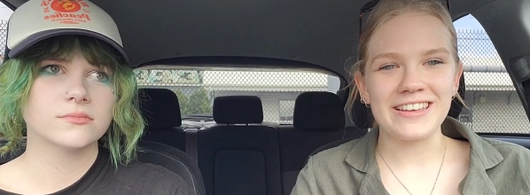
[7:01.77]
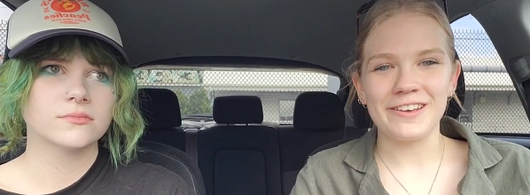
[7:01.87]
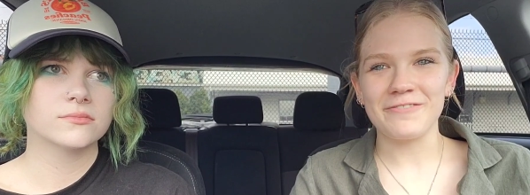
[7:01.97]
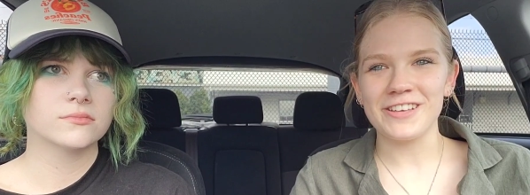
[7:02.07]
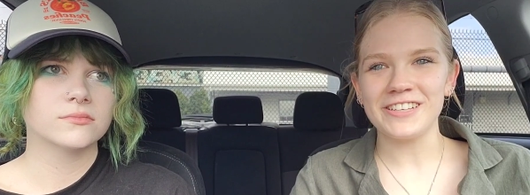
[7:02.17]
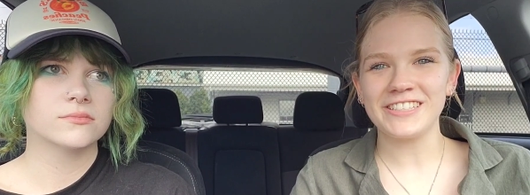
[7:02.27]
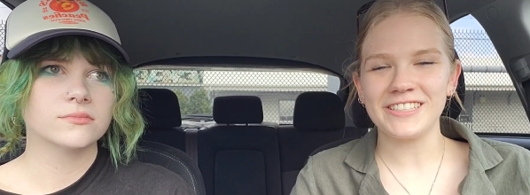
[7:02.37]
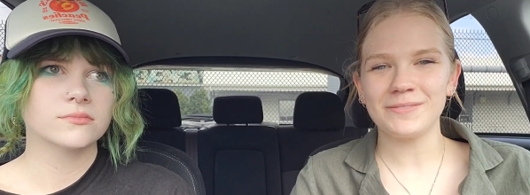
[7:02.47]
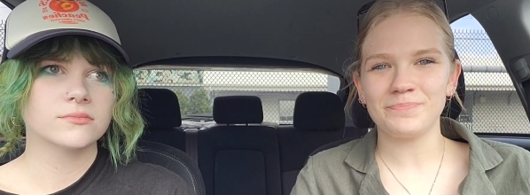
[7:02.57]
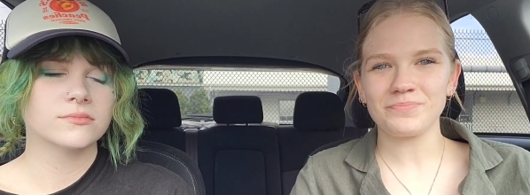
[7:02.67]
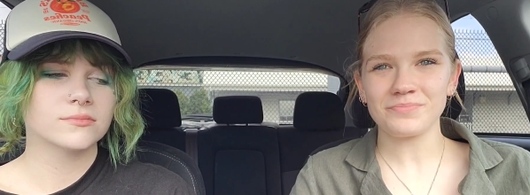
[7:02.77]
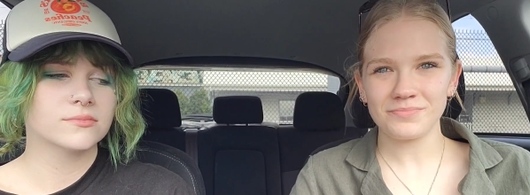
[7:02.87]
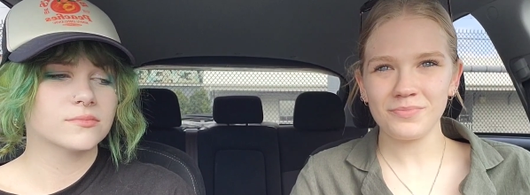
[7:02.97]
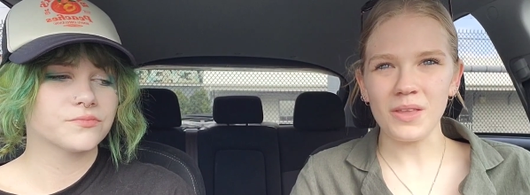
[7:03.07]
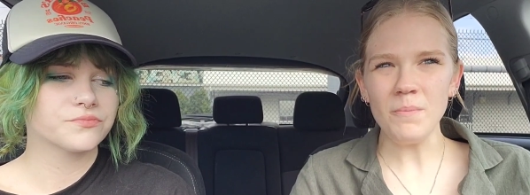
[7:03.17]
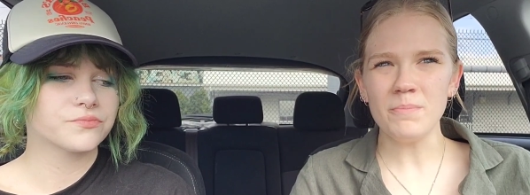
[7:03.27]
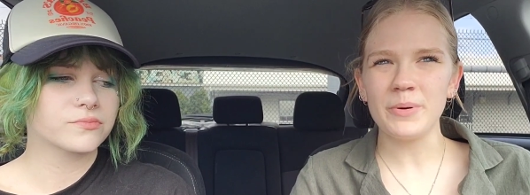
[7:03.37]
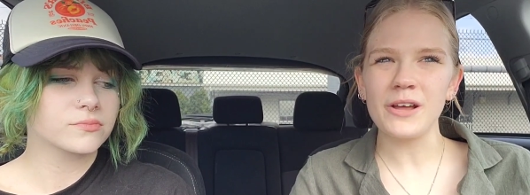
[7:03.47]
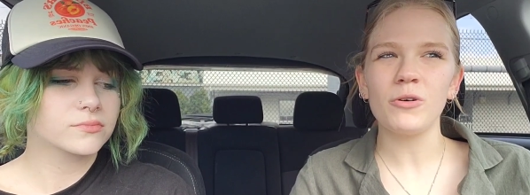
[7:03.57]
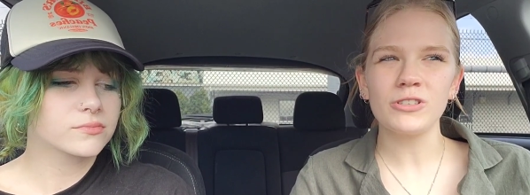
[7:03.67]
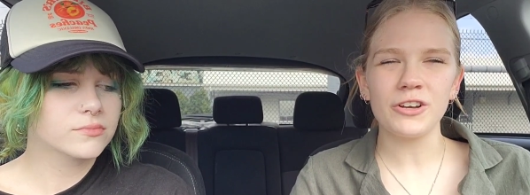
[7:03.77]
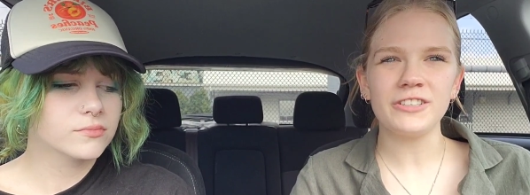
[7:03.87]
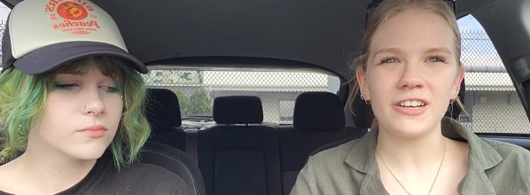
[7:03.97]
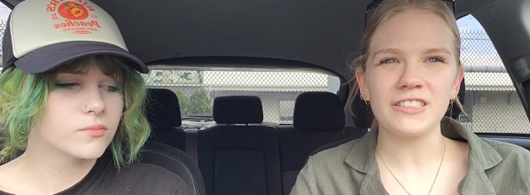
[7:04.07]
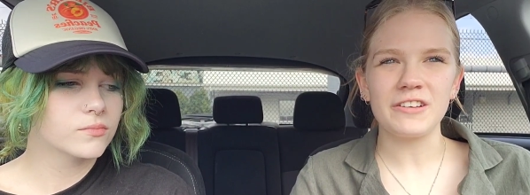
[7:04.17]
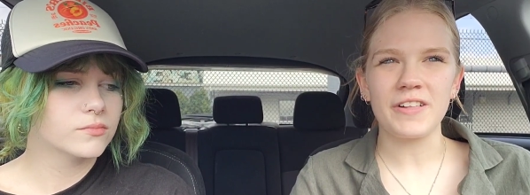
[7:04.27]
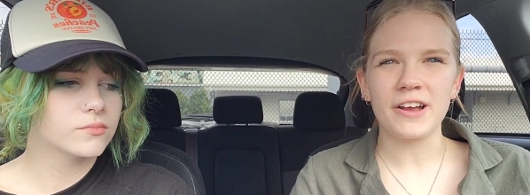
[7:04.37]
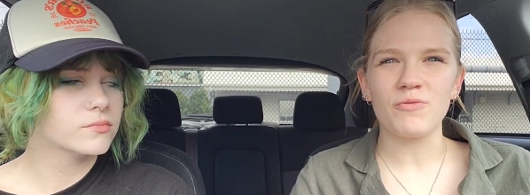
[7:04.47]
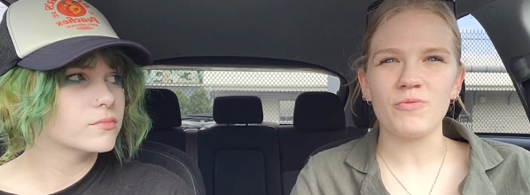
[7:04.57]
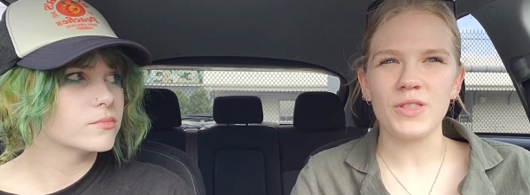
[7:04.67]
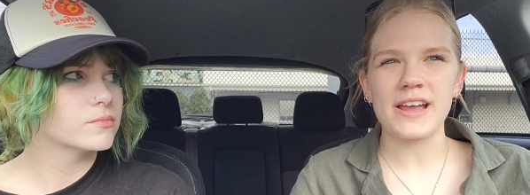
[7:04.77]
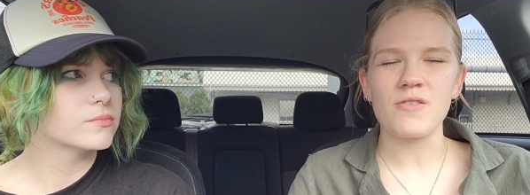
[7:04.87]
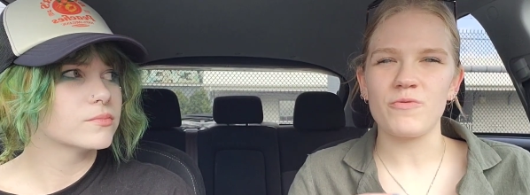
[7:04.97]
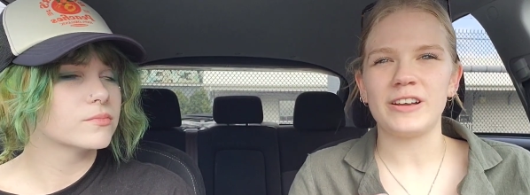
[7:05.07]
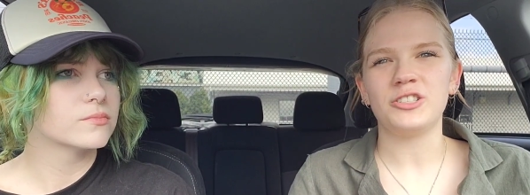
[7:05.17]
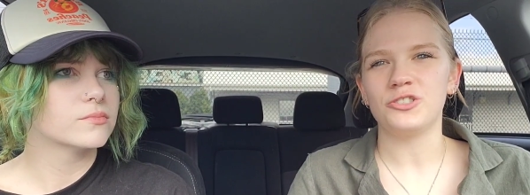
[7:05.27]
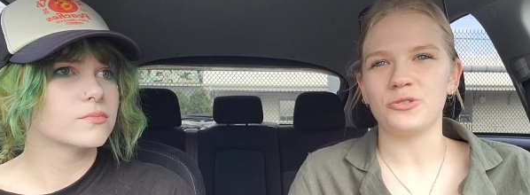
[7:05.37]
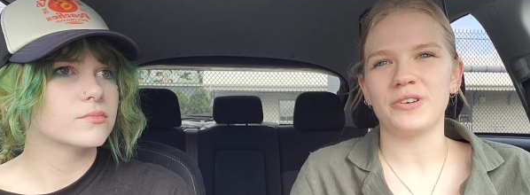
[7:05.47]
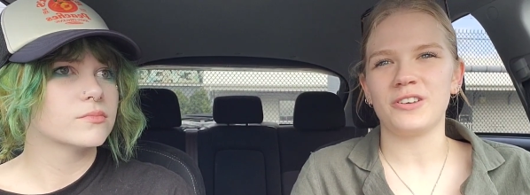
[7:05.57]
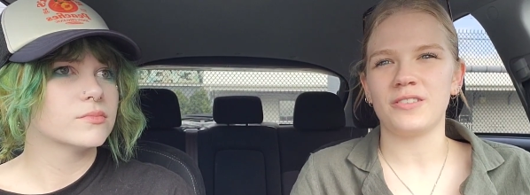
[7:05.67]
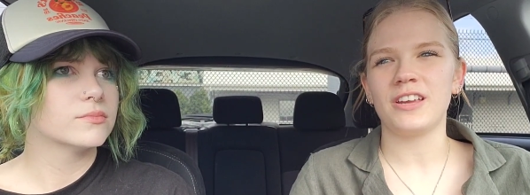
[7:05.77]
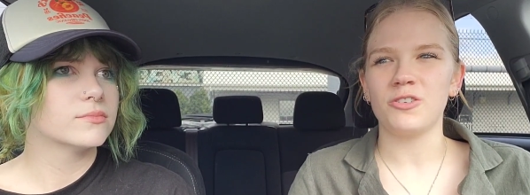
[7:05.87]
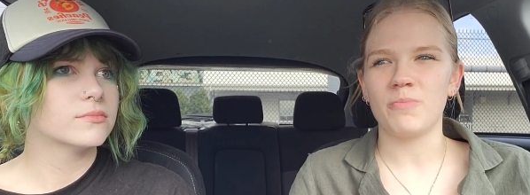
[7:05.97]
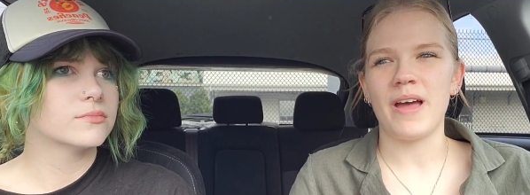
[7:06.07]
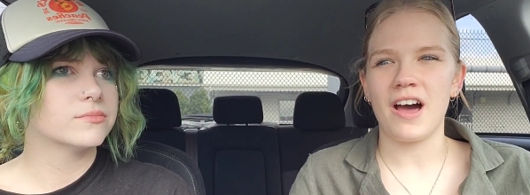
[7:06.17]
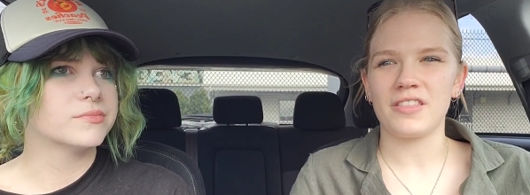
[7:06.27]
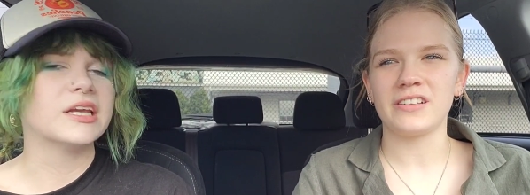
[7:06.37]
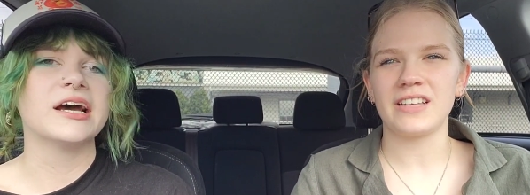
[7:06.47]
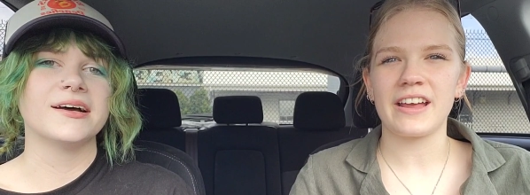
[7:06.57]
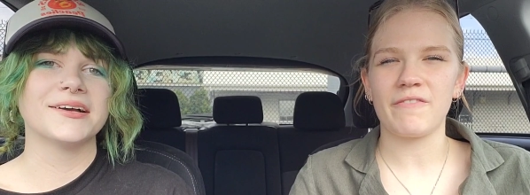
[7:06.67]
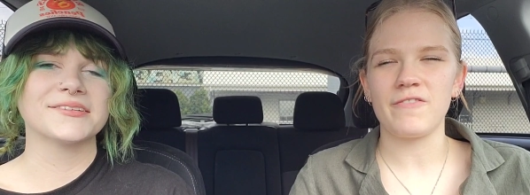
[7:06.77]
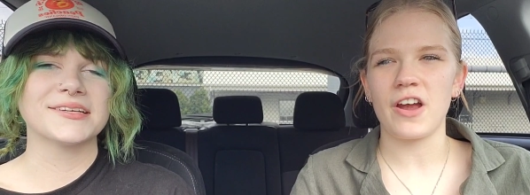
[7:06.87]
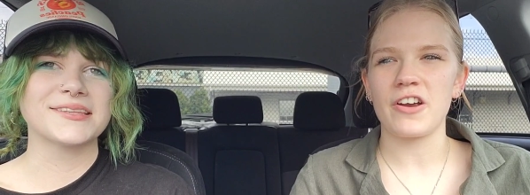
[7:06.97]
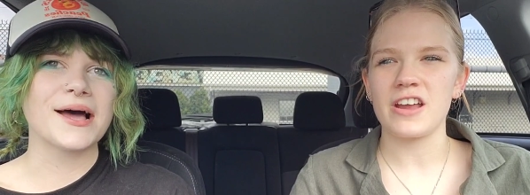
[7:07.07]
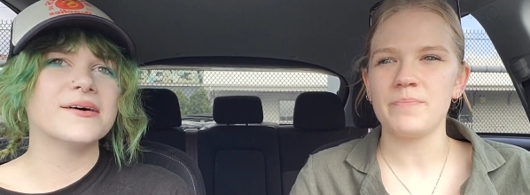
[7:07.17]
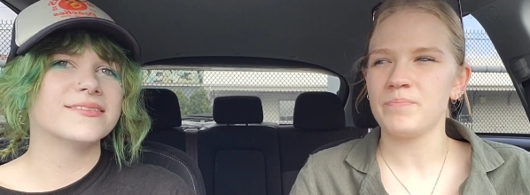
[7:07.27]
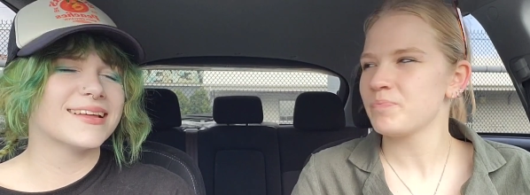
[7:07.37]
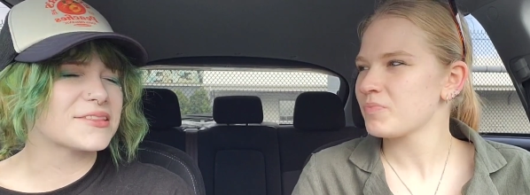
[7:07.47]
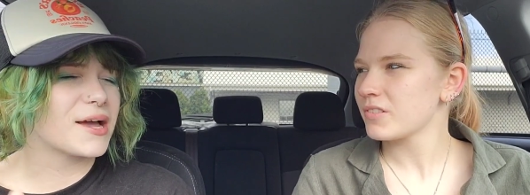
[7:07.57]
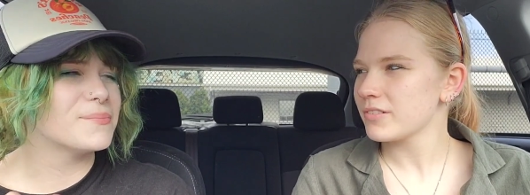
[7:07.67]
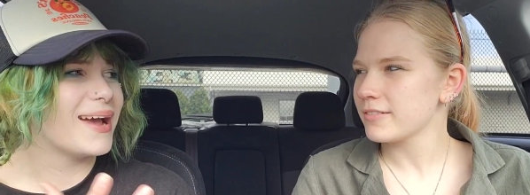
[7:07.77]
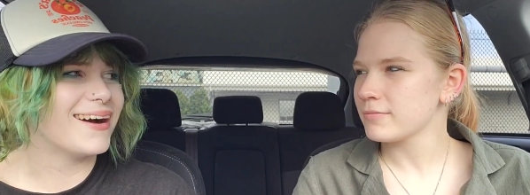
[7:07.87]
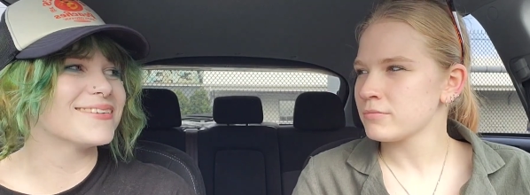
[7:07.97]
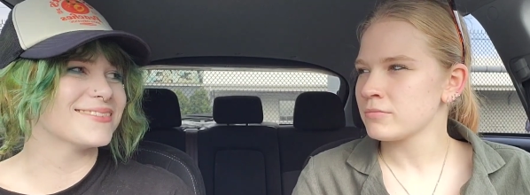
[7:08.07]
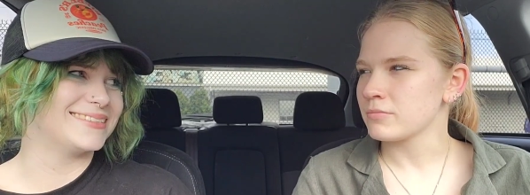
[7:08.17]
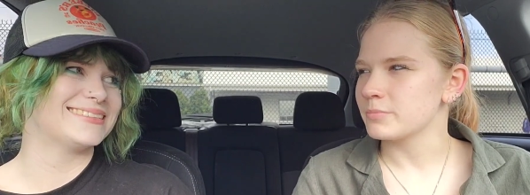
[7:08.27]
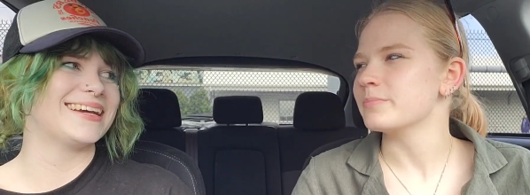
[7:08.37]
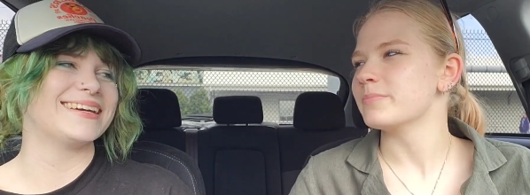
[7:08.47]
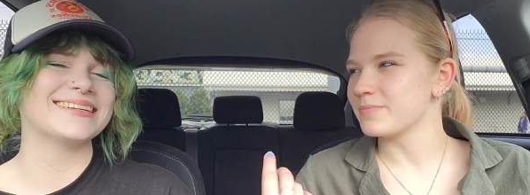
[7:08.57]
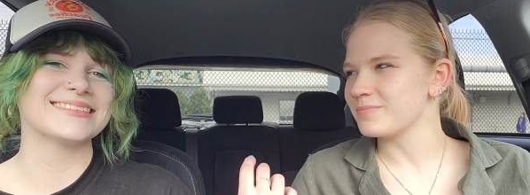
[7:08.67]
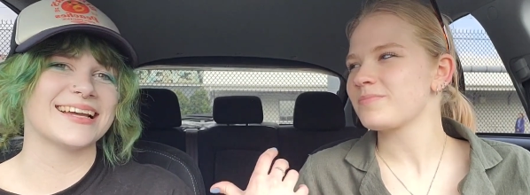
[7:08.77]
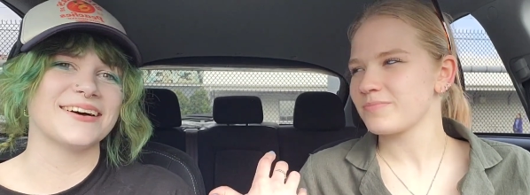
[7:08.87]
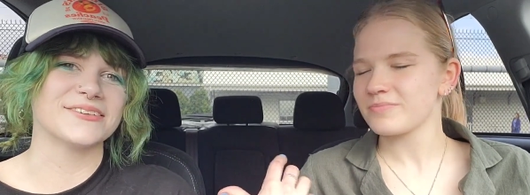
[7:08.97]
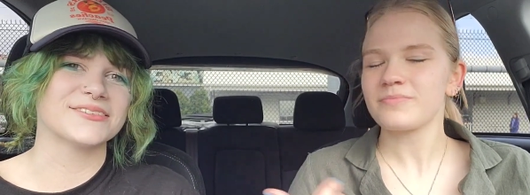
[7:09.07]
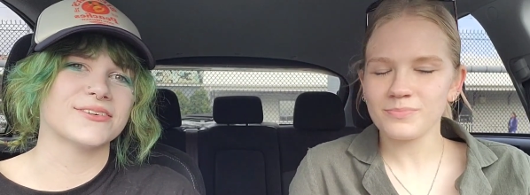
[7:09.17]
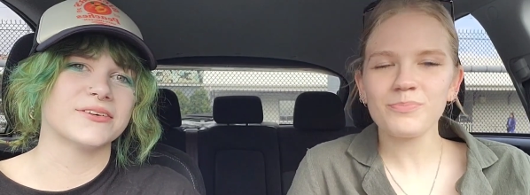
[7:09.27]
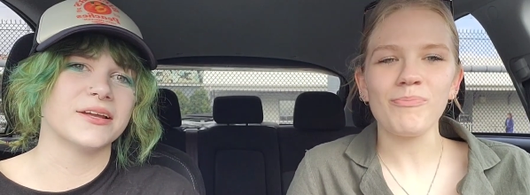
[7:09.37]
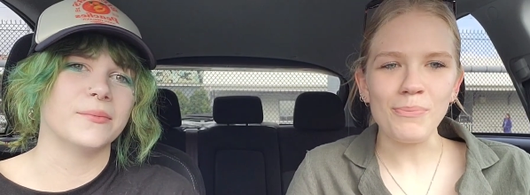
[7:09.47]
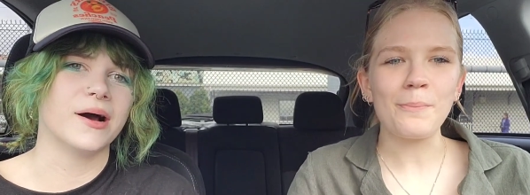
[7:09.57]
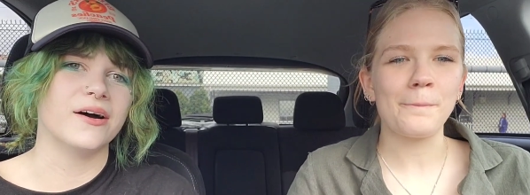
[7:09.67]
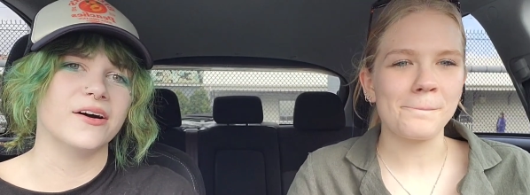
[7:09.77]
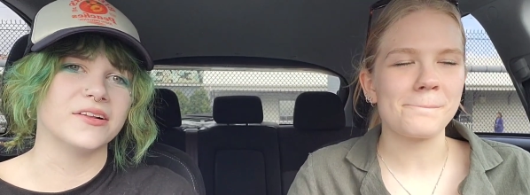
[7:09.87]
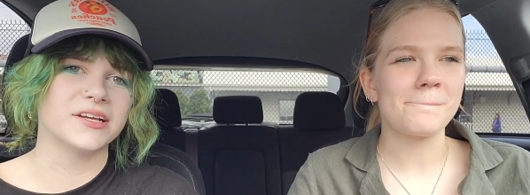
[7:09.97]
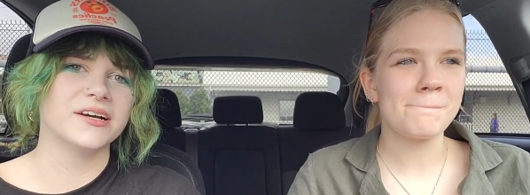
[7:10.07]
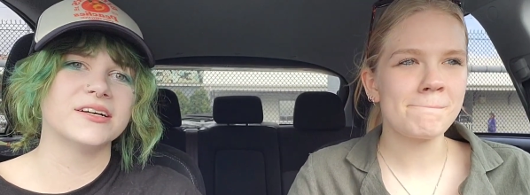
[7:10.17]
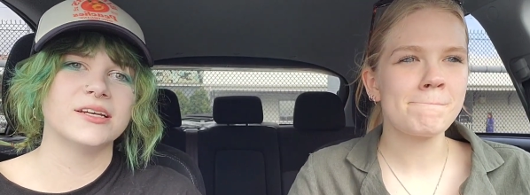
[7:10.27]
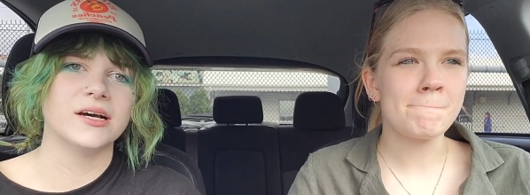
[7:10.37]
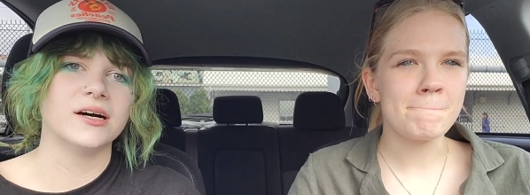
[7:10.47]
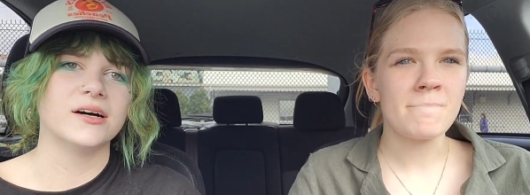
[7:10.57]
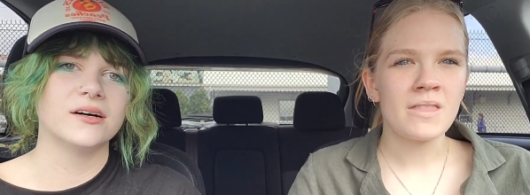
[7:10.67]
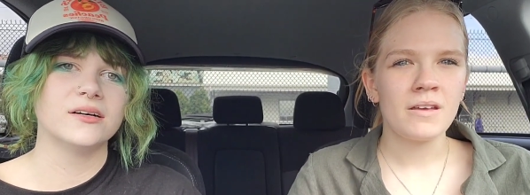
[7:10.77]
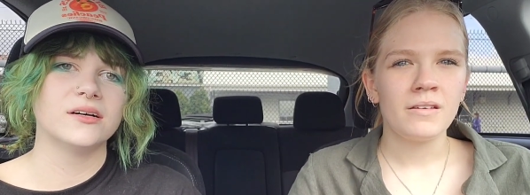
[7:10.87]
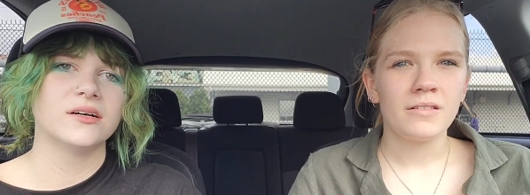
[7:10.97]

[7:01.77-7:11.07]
Speaker 1: I give this but it also does leave like a like a residue in, in your mouth. It's yeah, like it has very... like that like that powdery taste mm. that I was talking about mm-hmm. earlier. Yeah,